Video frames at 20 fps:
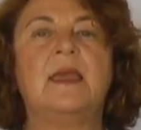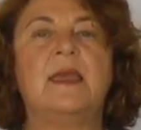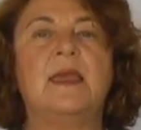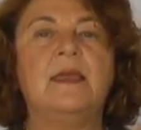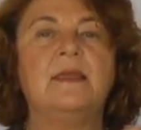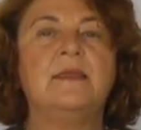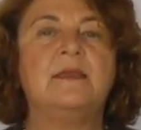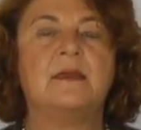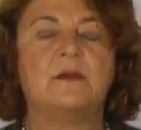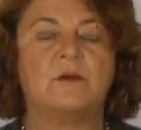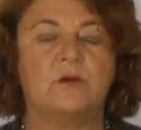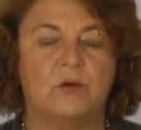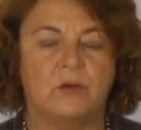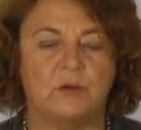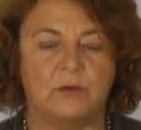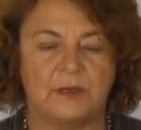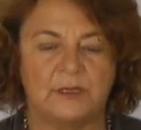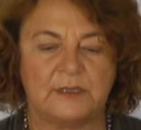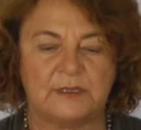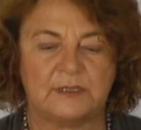in the
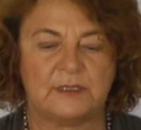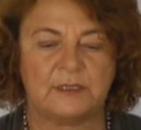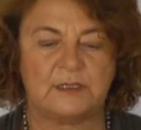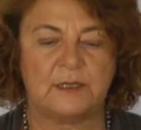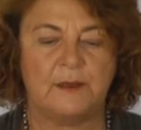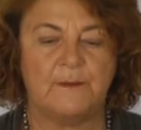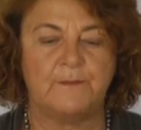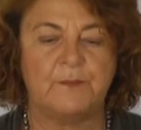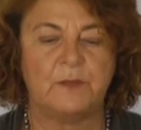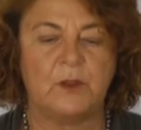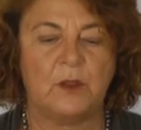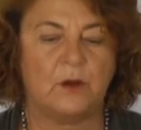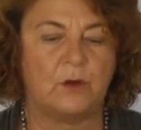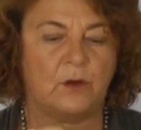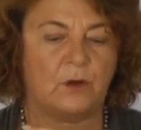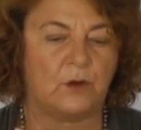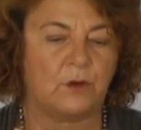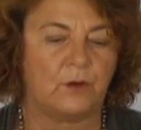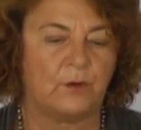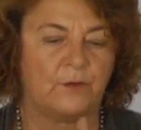course
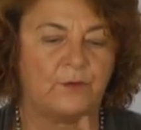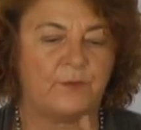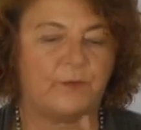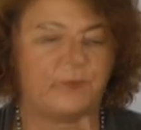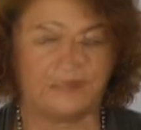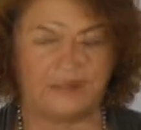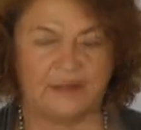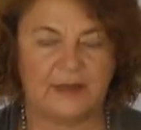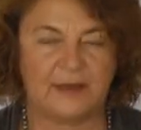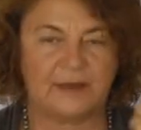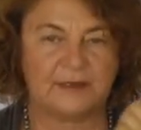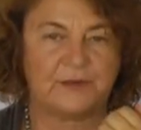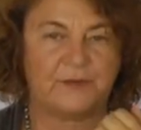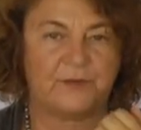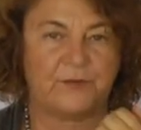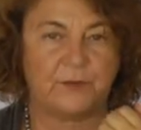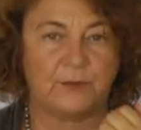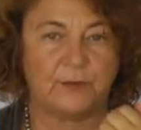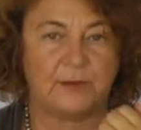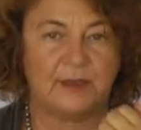of the last
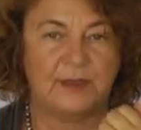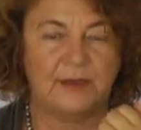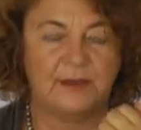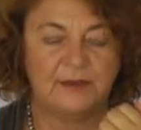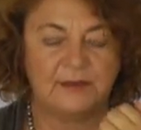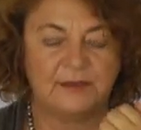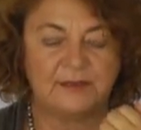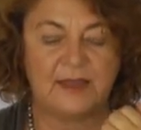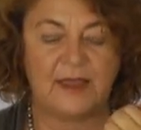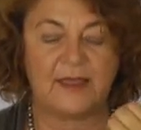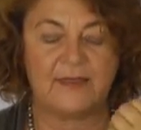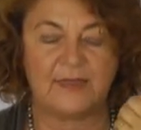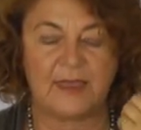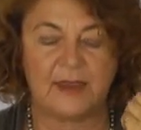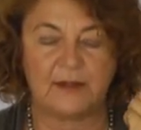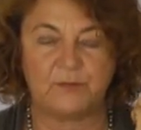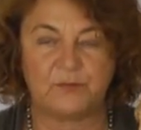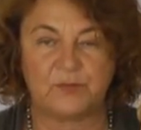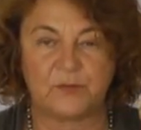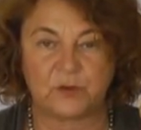few years, and
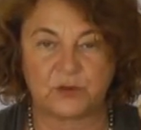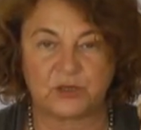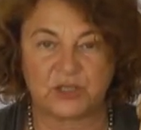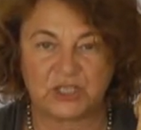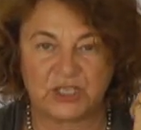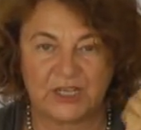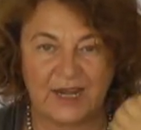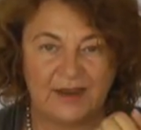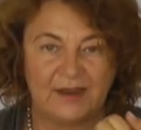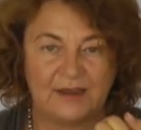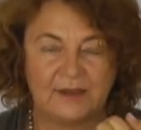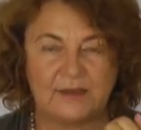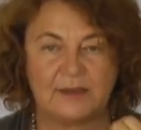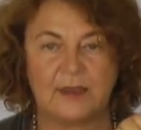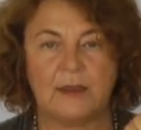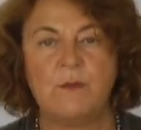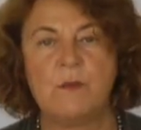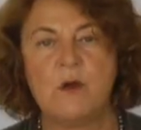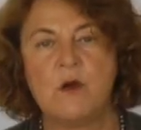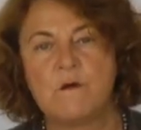then project
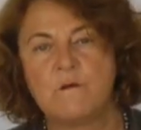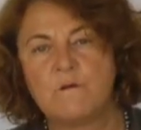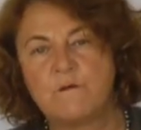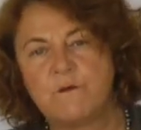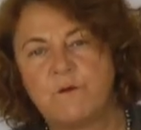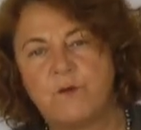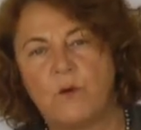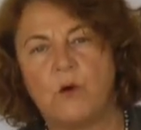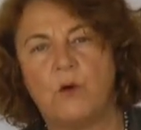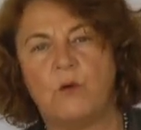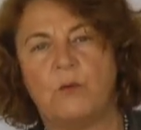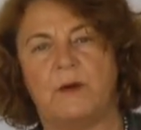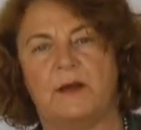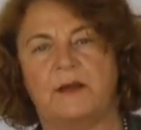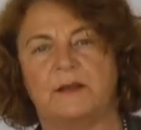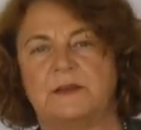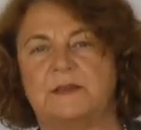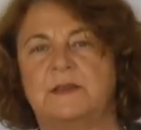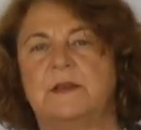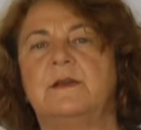them
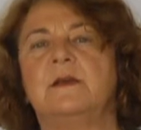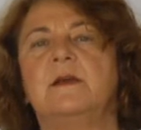forward